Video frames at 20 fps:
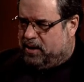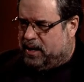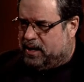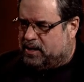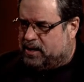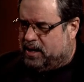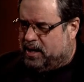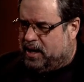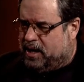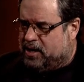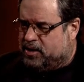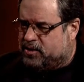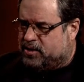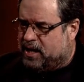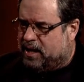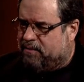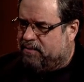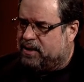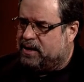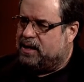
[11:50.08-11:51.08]

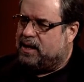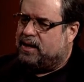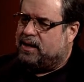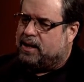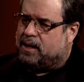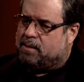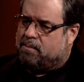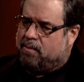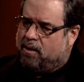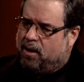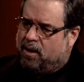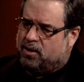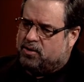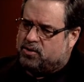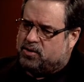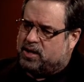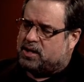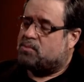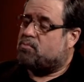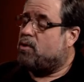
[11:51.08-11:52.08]
1997 and then the
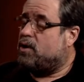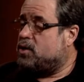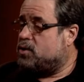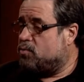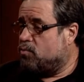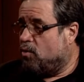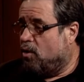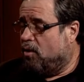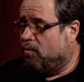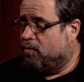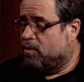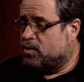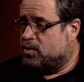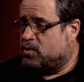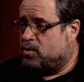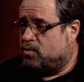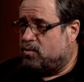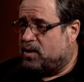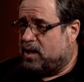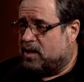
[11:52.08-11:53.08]
Mars Exploration Rovers in
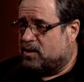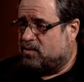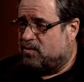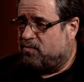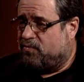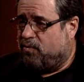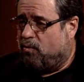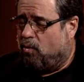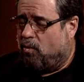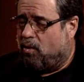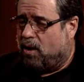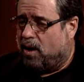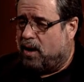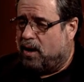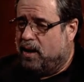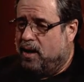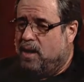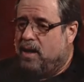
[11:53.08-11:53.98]
2004,